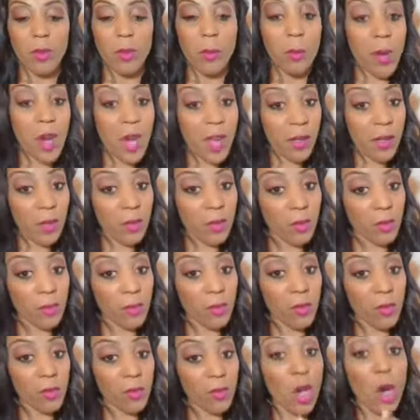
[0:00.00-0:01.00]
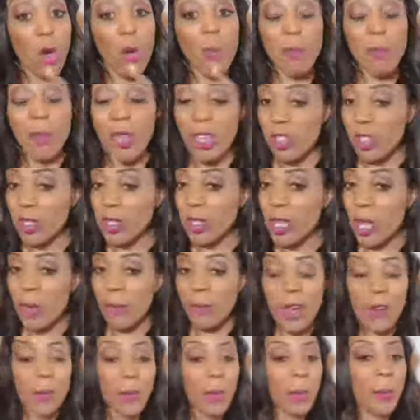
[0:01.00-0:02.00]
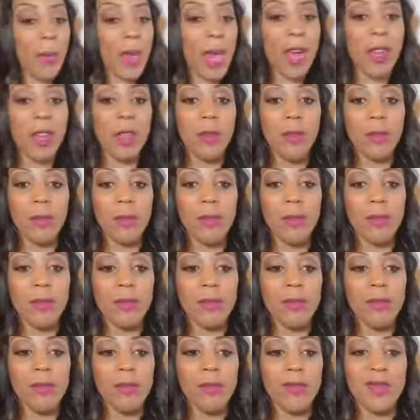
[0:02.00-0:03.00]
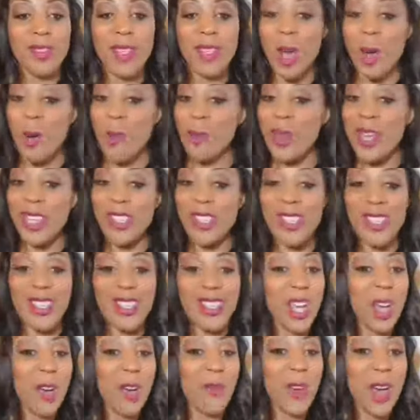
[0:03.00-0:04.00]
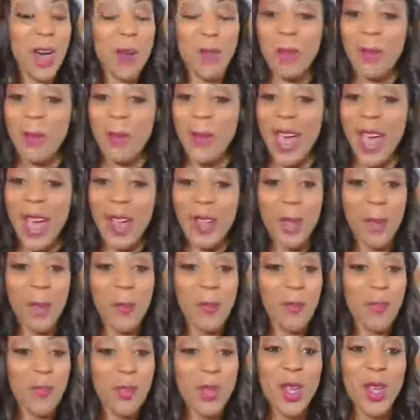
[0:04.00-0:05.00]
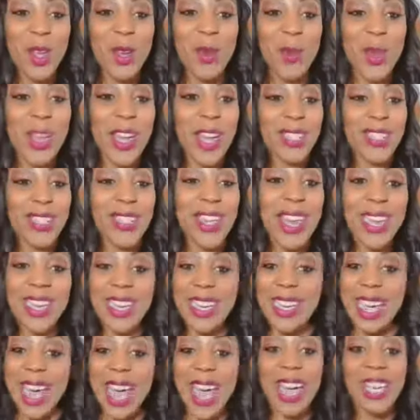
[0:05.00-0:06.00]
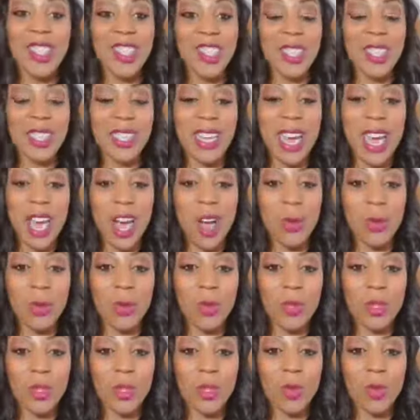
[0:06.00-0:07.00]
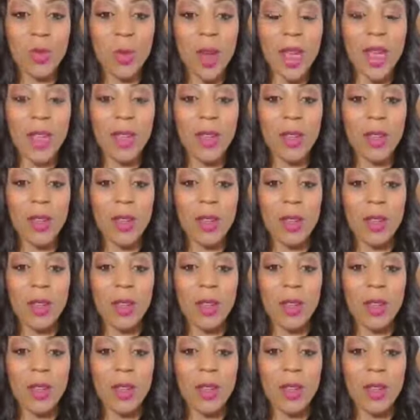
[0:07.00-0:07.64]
But don't beat yourself up about it. Don't beat yourself up about it. We are taking action now, right?